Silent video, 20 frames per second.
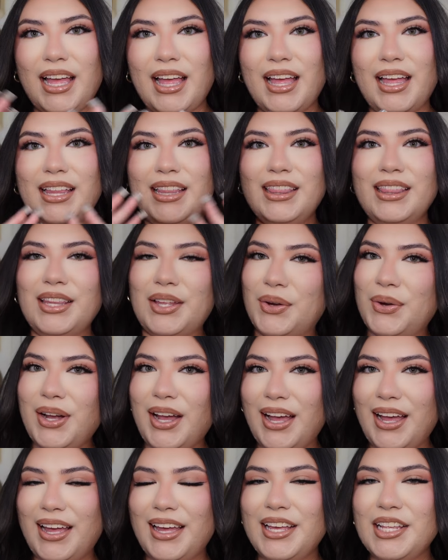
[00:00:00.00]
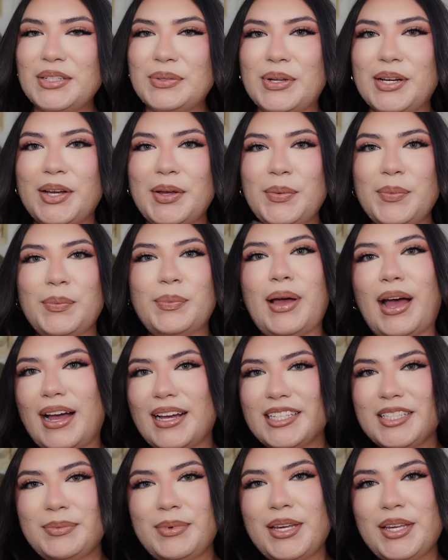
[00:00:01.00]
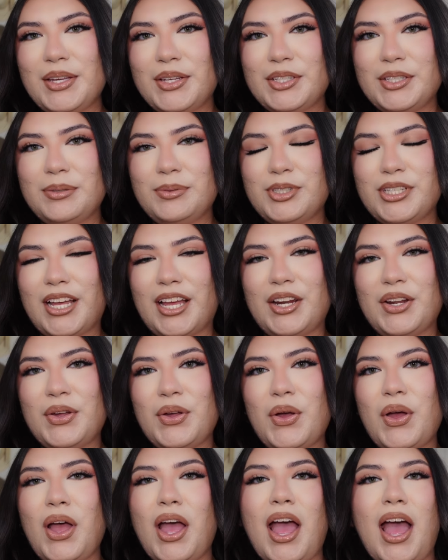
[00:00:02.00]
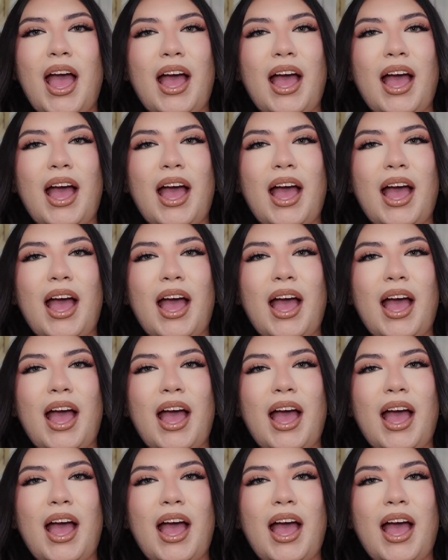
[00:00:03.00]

Hello guys, welcome back to my YouTube channel.